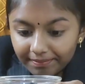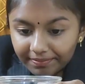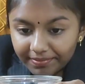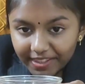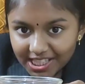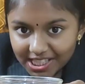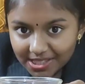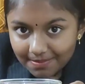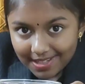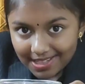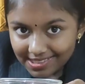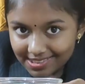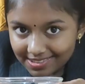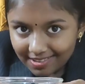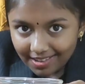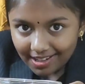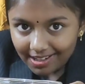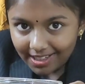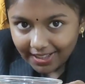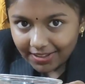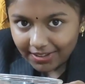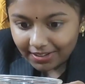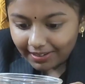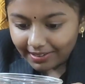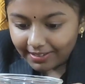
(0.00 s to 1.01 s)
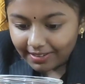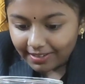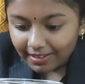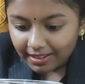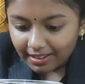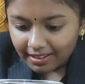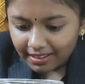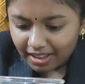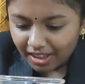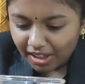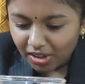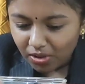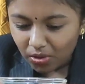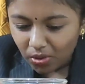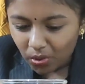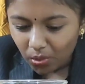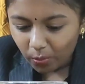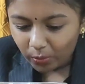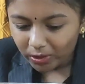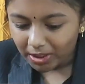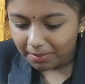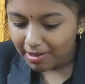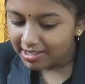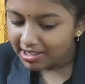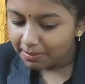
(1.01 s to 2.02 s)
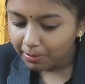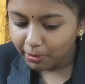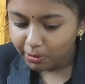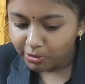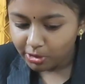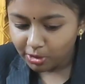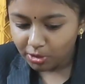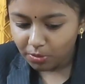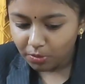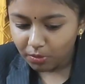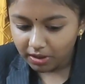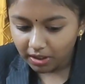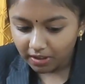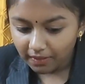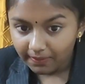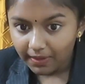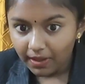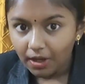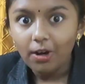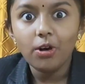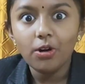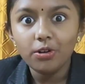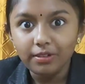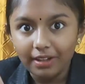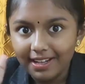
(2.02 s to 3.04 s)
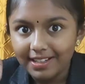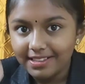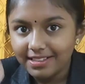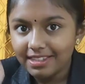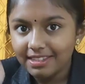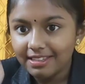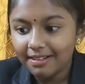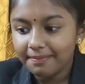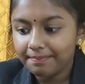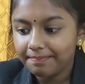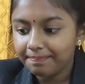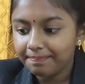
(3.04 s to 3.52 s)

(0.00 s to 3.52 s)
This smells really good. Now, what am I supposed to do with it? Oh, right.